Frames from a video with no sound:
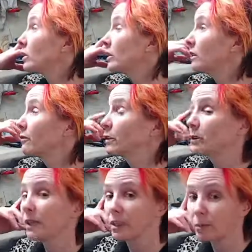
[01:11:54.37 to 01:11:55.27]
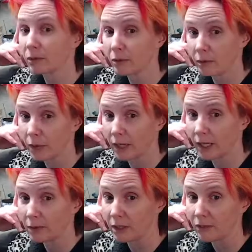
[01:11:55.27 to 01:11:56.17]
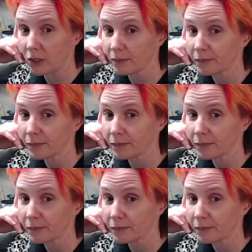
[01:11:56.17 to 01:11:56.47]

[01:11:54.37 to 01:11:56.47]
looking for a recipe for beer can beaver?